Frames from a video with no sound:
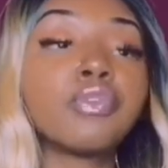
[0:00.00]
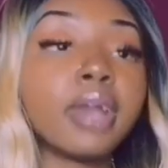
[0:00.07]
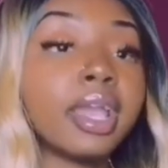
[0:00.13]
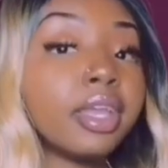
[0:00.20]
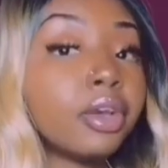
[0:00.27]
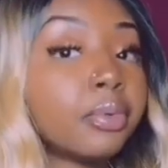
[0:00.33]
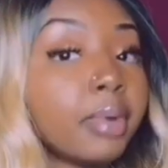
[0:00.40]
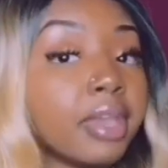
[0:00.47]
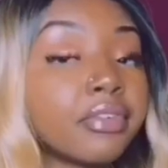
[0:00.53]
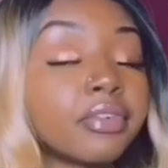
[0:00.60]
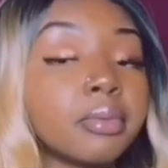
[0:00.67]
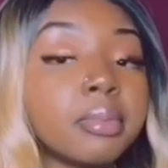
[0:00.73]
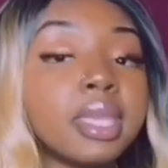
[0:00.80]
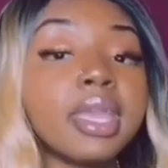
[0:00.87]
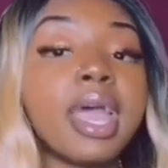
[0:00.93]
right away
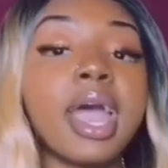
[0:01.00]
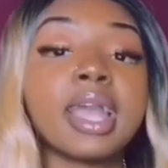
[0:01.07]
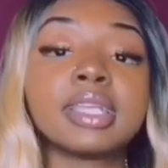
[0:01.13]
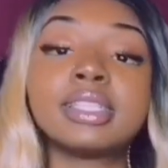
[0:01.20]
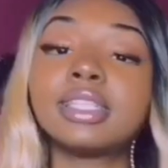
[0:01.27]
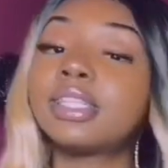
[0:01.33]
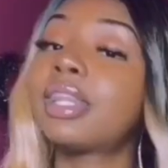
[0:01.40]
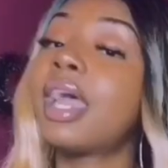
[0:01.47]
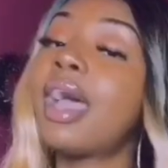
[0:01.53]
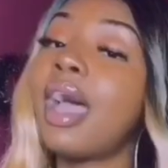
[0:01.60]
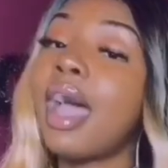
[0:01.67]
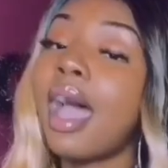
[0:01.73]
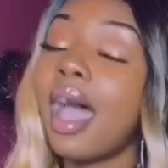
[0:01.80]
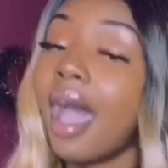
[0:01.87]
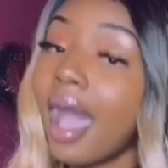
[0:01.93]
from me asking,
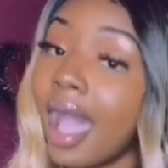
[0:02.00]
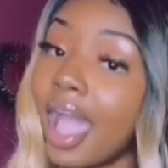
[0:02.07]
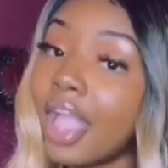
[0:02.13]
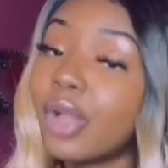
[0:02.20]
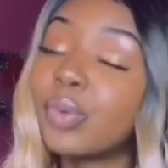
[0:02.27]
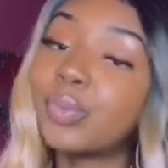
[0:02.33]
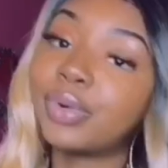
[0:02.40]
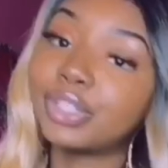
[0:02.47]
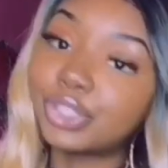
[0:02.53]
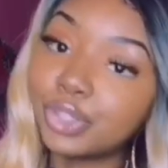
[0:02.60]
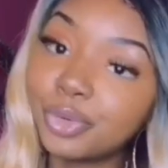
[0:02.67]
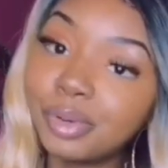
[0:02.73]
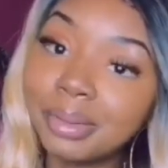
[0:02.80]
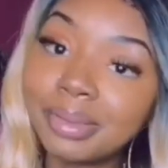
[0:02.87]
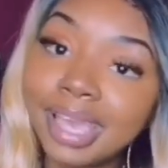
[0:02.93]
hi, what's
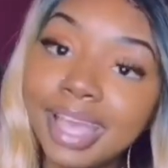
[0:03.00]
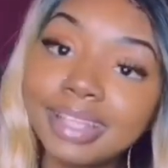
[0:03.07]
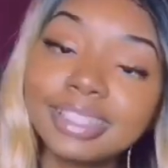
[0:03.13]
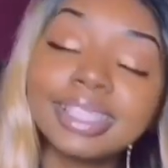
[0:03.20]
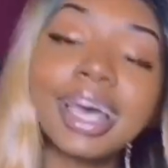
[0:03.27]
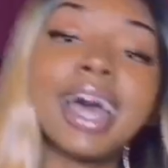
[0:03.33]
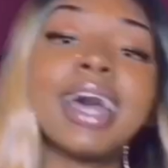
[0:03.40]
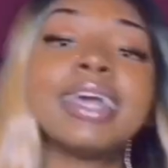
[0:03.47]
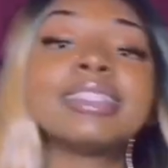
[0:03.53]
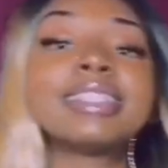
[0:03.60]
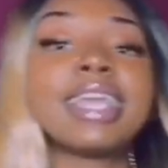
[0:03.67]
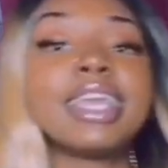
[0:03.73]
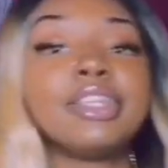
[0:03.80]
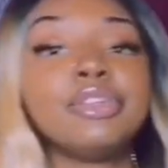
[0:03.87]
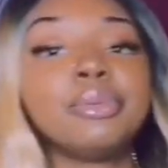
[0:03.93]
your wig cap size?
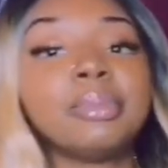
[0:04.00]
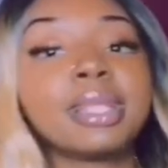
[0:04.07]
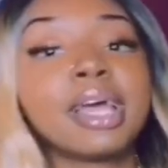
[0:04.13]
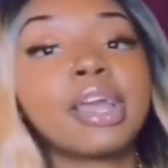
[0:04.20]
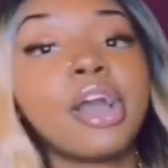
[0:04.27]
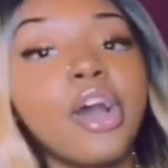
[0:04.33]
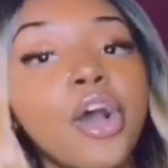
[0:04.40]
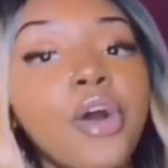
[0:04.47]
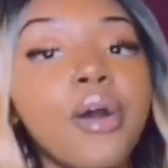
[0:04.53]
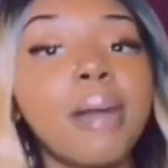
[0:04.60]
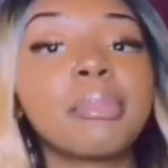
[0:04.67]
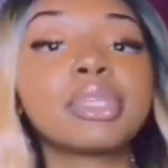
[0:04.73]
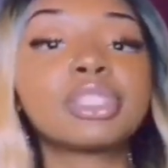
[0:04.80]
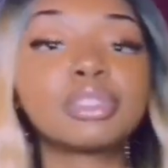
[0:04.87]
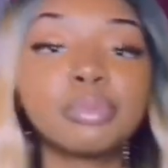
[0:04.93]
And you'll be like, oh,
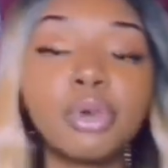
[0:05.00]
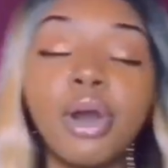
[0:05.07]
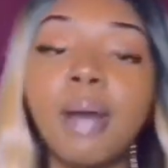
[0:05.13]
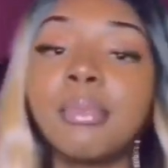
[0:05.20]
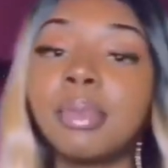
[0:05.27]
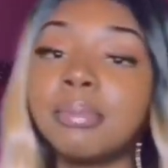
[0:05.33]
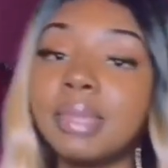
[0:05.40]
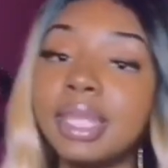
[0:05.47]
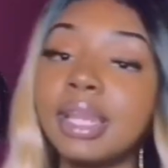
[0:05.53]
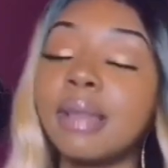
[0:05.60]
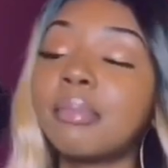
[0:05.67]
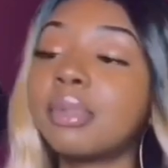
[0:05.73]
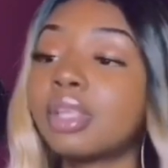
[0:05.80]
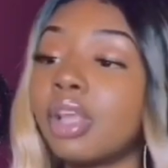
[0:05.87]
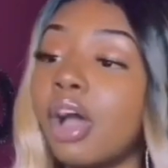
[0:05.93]
I'm a small, I'm a
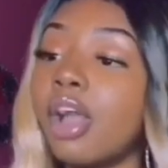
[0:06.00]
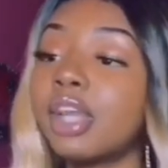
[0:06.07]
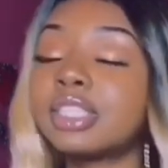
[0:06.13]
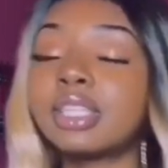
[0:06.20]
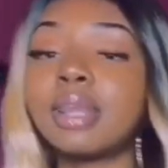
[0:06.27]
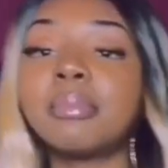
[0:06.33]
medium, or large.